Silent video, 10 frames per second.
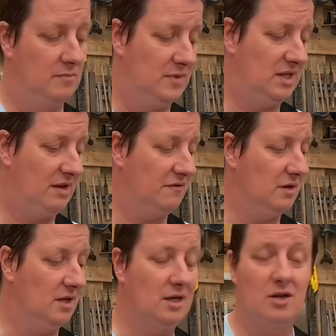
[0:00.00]

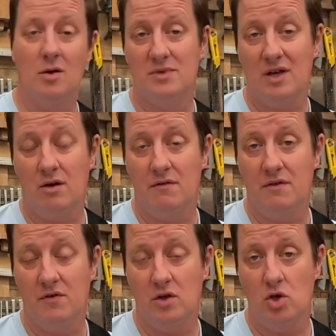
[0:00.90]
Definitely comes out of the
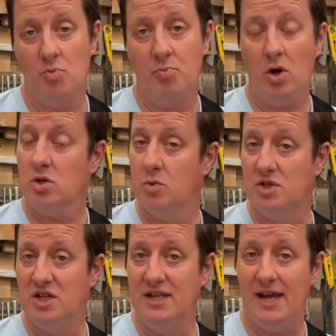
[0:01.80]
volume pot,
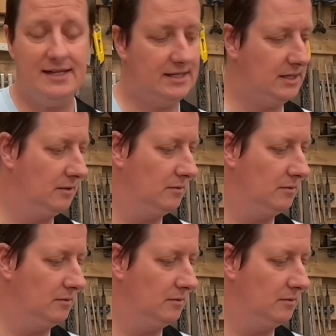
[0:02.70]
which is nice.